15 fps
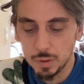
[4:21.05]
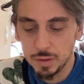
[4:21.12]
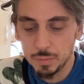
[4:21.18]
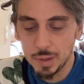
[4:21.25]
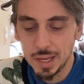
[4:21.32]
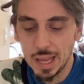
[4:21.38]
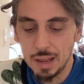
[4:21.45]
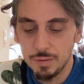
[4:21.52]

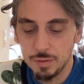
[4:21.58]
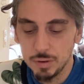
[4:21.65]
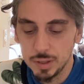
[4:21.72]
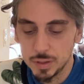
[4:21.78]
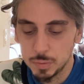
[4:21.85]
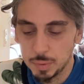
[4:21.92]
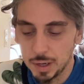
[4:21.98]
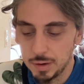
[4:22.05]
with my
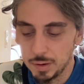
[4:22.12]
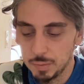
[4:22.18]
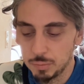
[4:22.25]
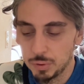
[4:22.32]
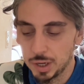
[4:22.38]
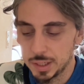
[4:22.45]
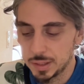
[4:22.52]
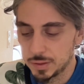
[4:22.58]
ever-inspiring
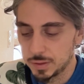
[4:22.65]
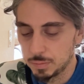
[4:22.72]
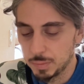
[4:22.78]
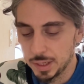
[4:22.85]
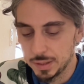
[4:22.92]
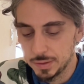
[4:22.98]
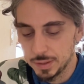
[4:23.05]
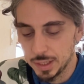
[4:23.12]
practice of
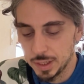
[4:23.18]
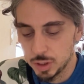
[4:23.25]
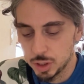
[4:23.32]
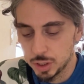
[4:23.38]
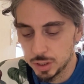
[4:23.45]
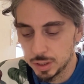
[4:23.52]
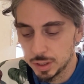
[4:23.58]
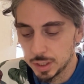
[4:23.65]

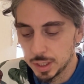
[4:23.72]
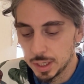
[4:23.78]
meditation.